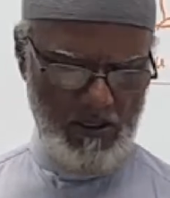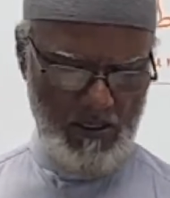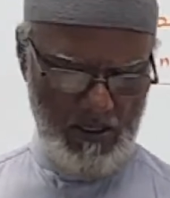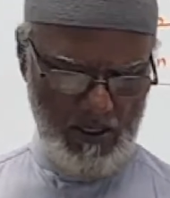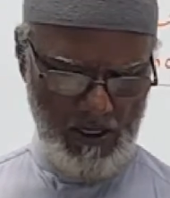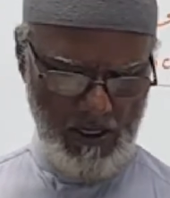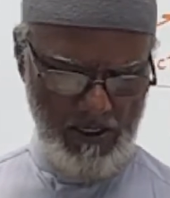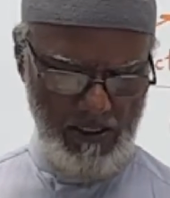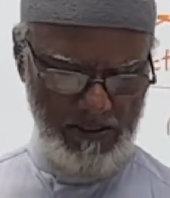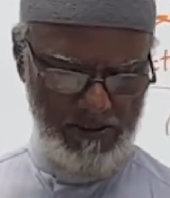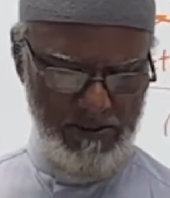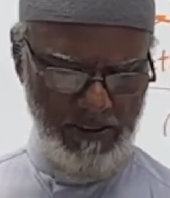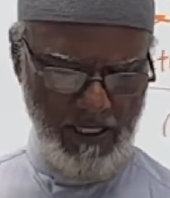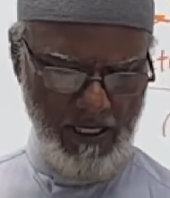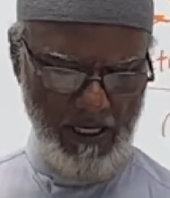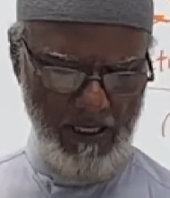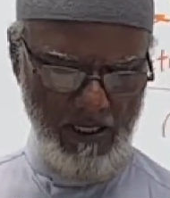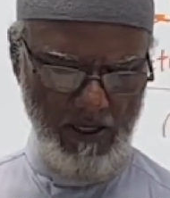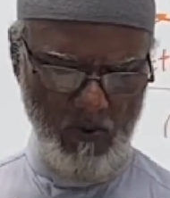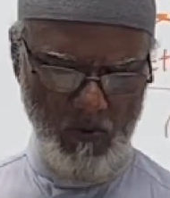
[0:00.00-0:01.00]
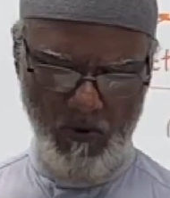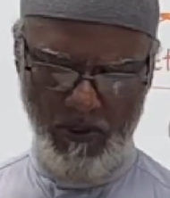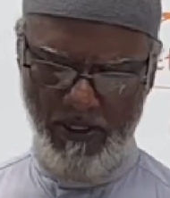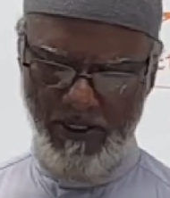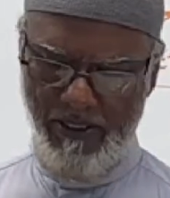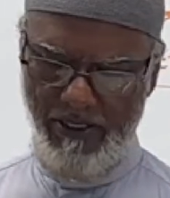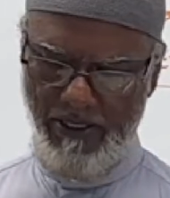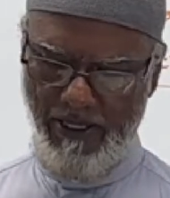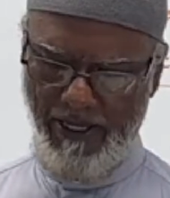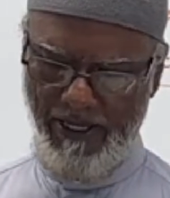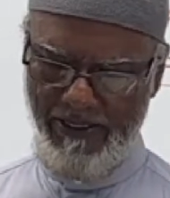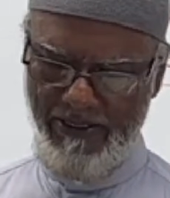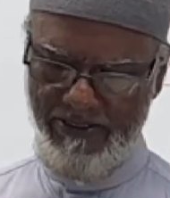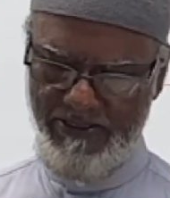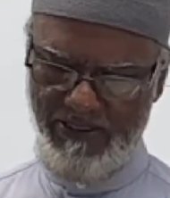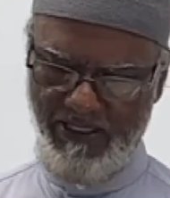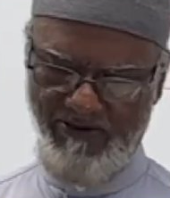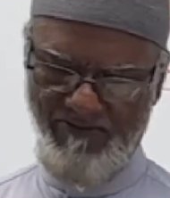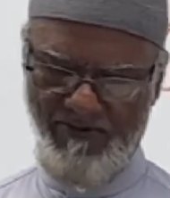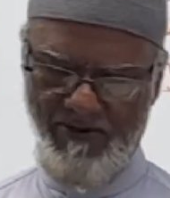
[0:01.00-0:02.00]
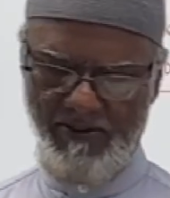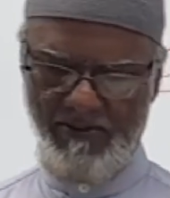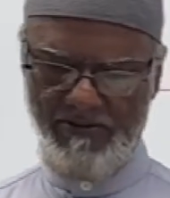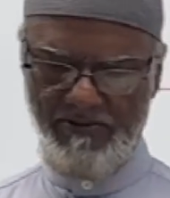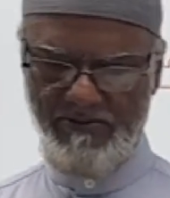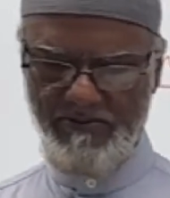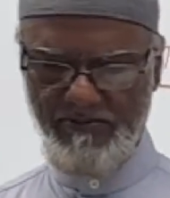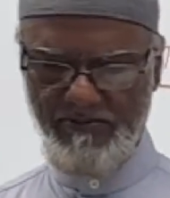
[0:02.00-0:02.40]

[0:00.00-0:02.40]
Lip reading: and it's Ayah 197.